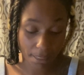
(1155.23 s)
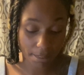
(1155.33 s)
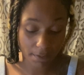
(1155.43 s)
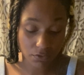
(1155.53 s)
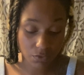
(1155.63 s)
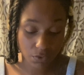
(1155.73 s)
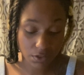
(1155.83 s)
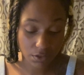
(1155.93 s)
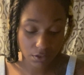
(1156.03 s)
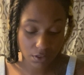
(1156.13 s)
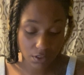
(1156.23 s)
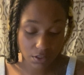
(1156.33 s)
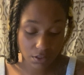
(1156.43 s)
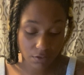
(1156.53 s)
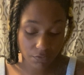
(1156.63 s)
This was this
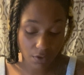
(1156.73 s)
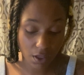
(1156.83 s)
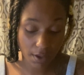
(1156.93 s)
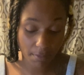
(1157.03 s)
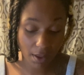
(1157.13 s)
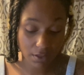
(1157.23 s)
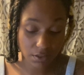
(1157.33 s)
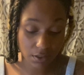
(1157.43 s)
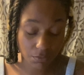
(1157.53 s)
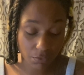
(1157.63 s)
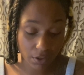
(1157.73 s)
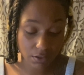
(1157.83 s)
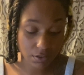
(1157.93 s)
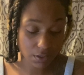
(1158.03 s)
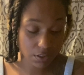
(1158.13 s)
divine masculine
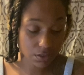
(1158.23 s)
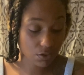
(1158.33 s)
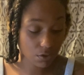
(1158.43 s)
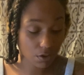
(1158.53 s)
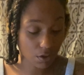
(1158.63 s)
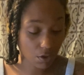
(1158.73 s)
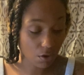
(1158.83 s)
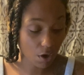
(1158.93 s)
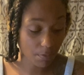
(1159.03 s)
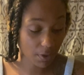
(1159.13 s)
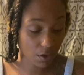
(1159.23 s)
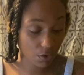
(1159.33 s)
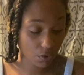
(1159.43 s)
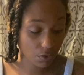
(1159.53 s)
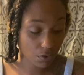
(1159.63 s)
was this karmic
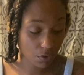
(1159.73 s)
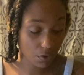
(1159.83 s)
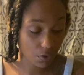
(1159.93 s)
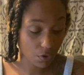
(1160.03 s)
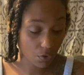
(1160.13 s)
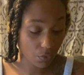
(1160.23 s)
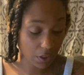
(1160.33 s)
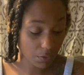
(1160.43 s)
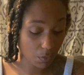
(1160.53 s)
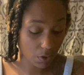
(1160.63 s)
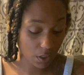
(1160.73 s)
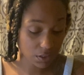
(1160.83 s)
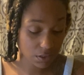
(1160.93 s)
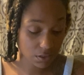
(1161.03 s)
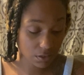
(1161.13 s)
queen of
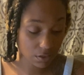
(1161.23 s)
wands